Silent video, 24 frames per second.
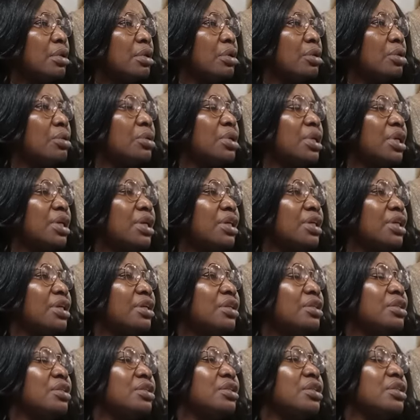Okay, can
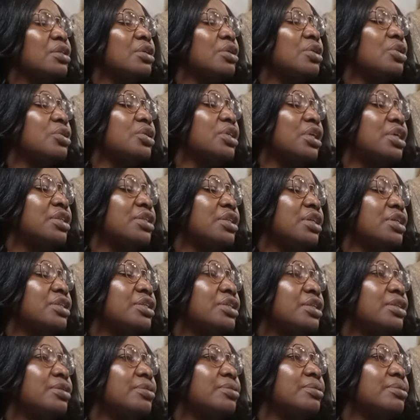you hear this
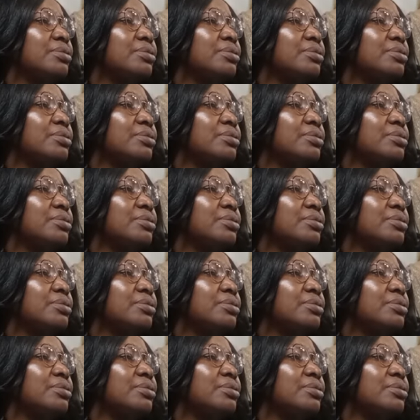Nigeria?